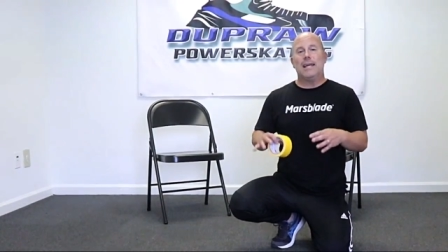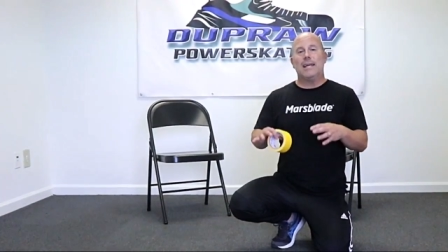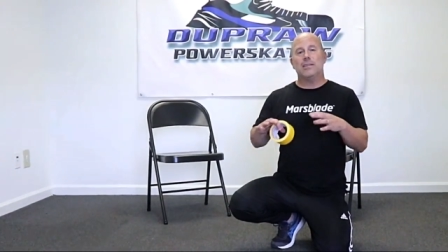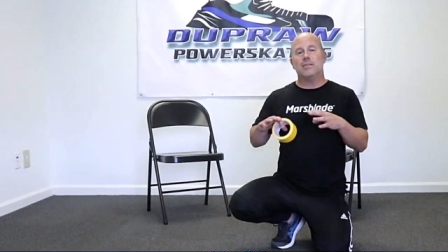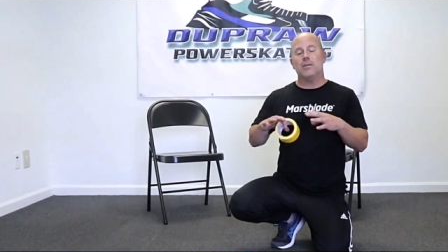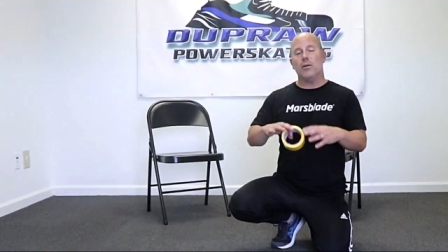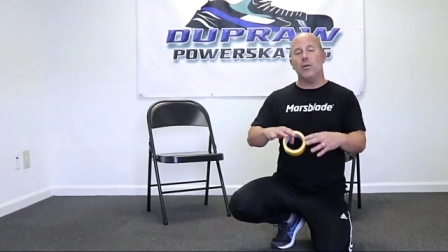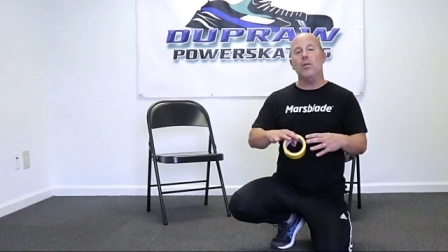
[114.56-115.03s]

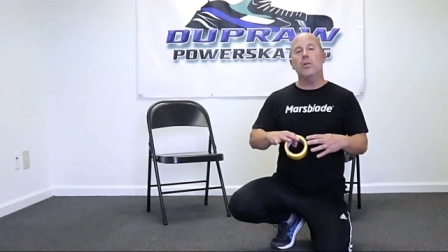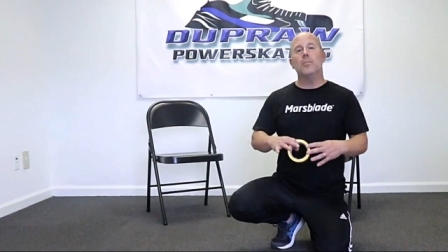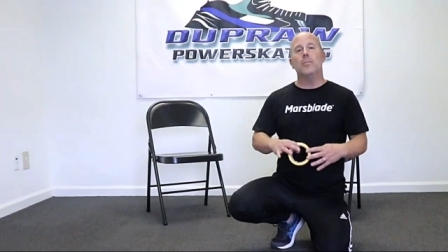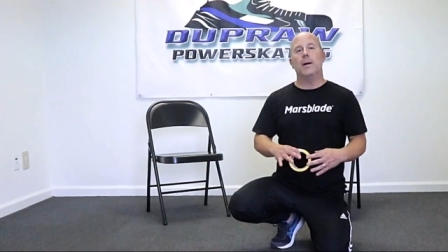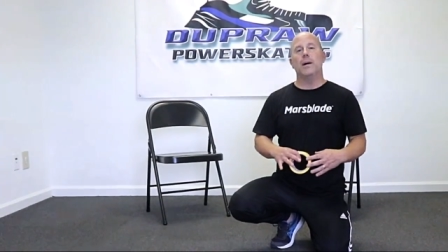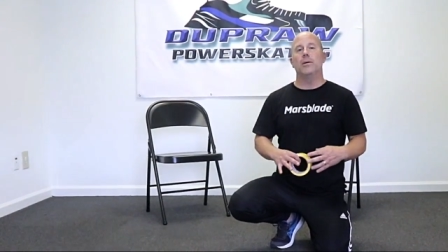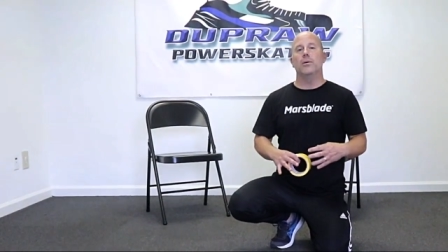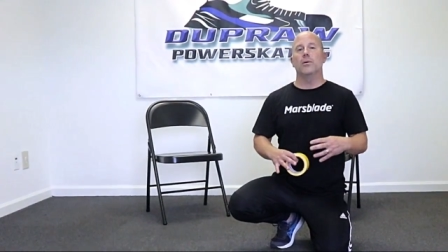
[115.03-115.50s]
It's
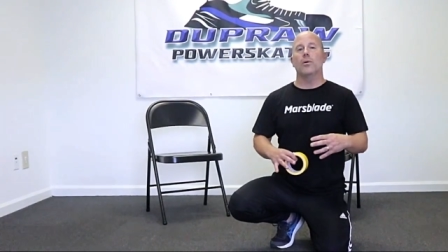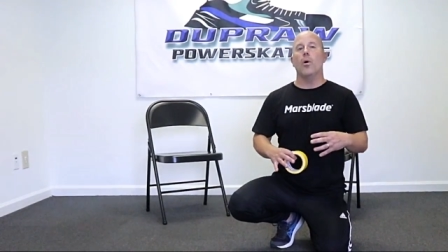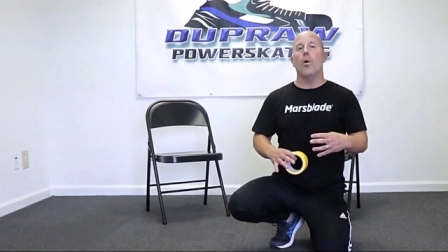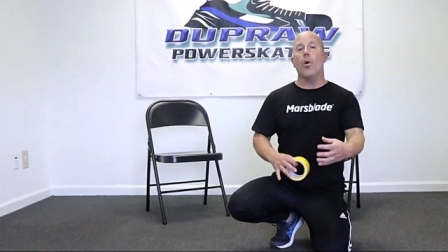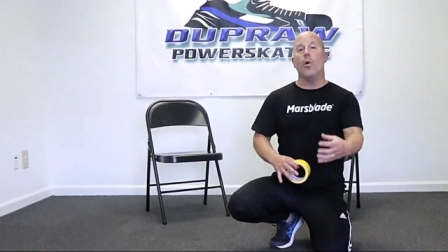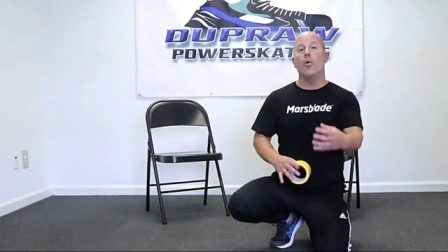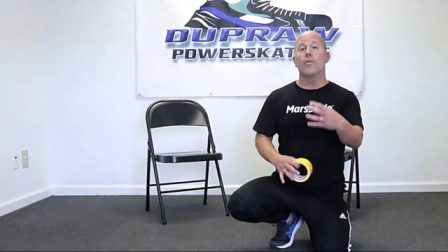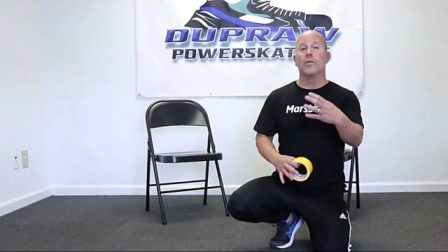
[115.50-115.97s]
all
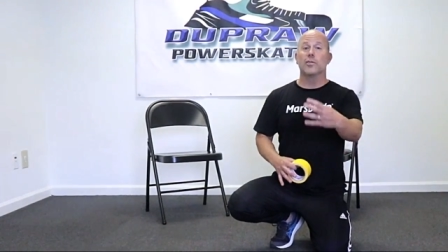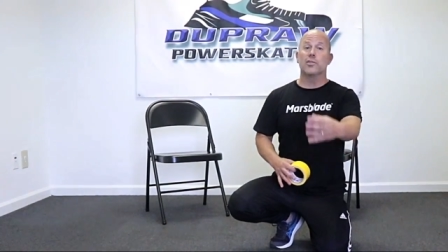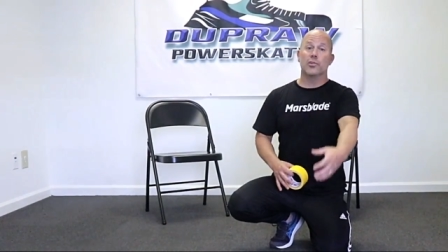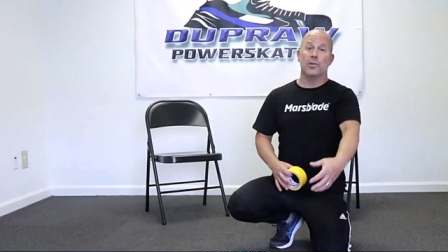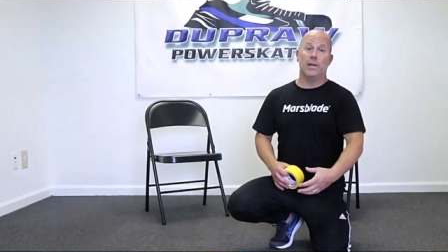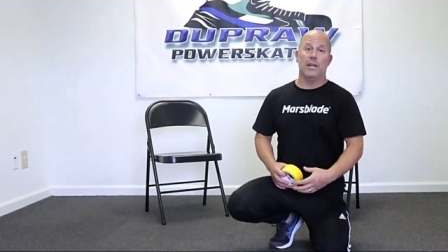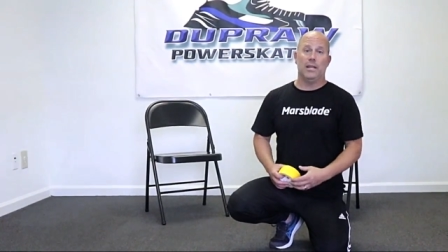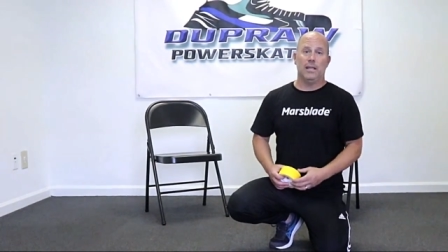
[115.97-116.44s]
about
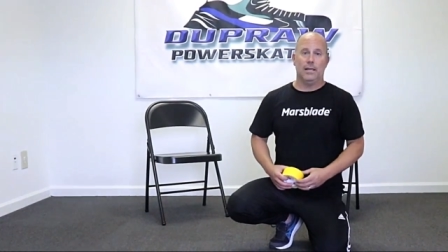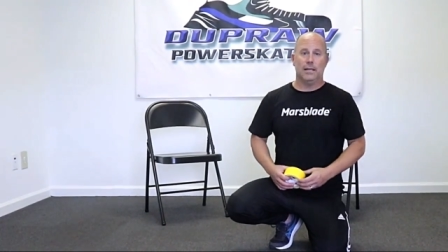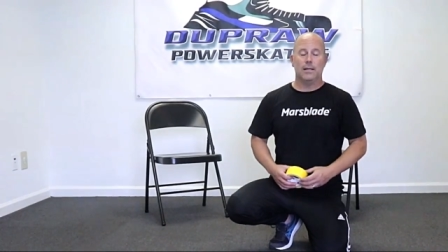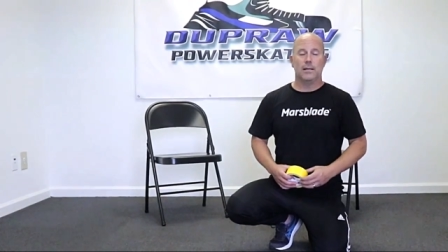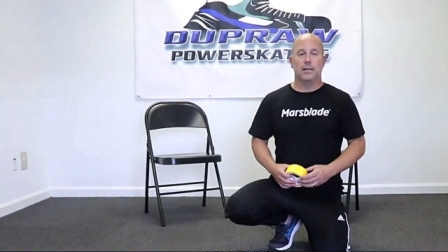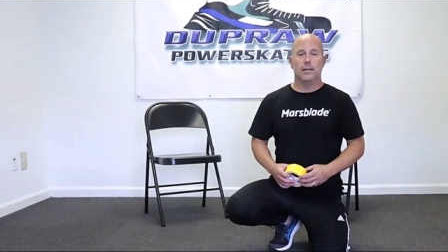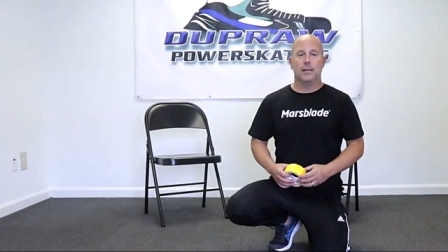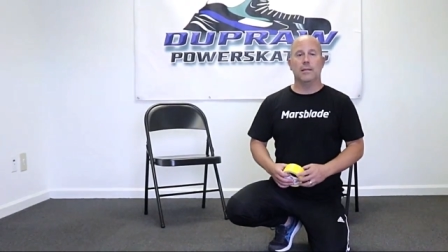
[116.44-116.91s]
overtraining.